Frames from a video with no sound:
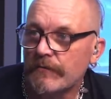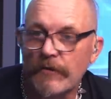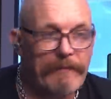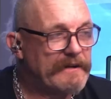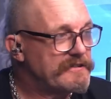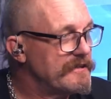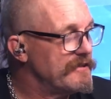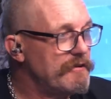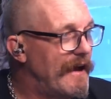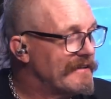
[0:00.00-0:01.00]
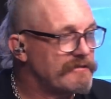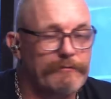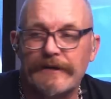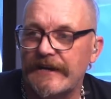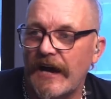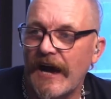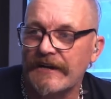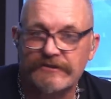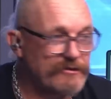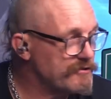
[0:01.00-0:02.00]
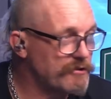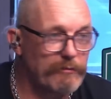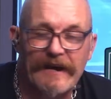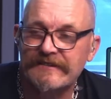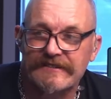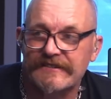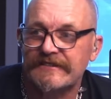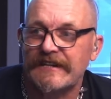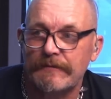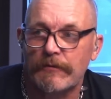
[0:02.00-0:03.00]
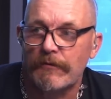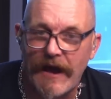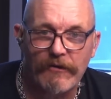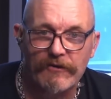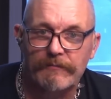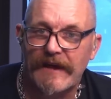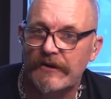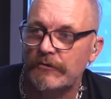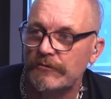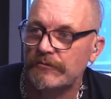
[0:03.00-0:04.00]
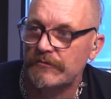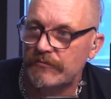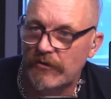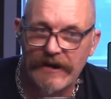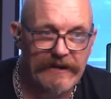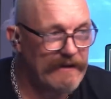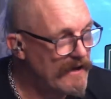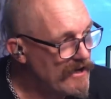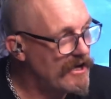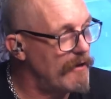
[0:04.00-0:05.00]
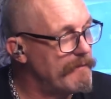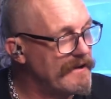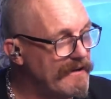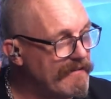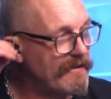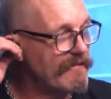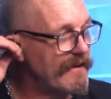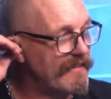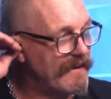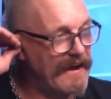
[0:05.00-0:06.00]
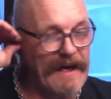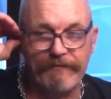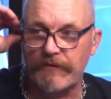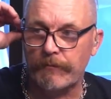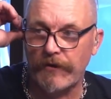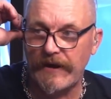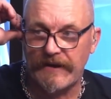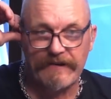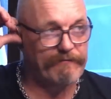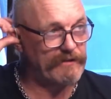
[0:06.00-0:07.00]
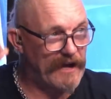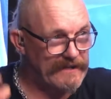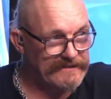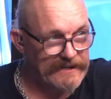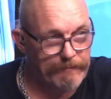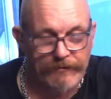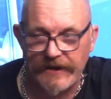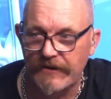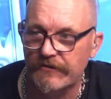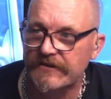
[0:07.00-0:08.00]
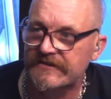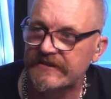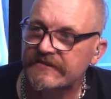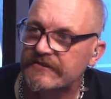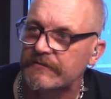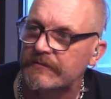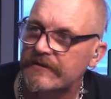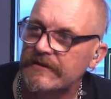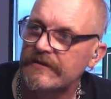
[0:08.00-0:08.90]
We're mentioning, you asked three guys, there's the rest of this team around them coming in there that have to play, and it's guys that can play under the system.